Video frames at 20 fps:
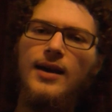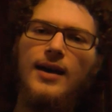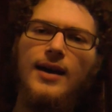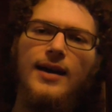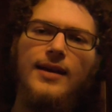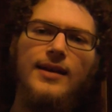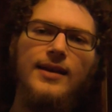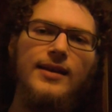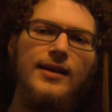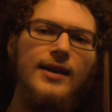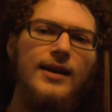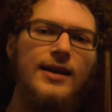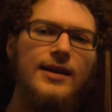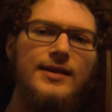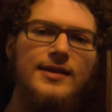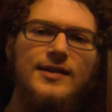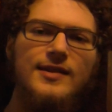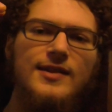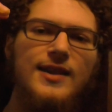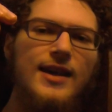and then like a
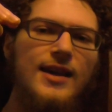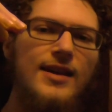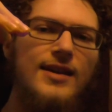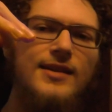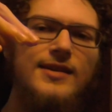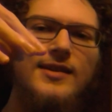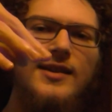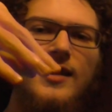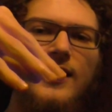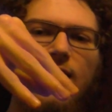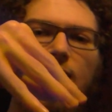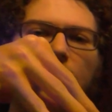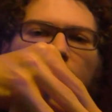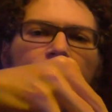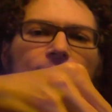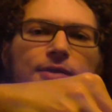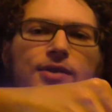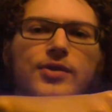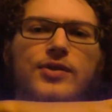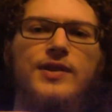second and a
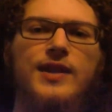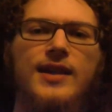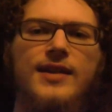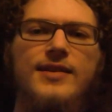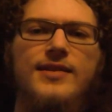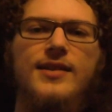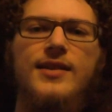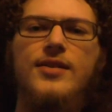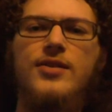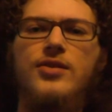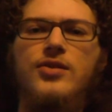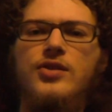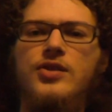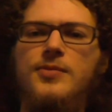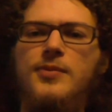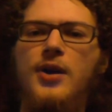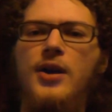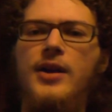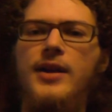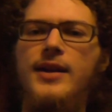half, 2 seconds later you
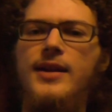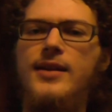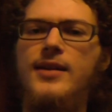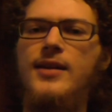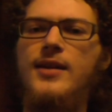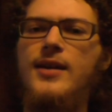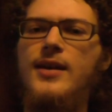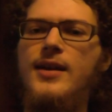spawn in.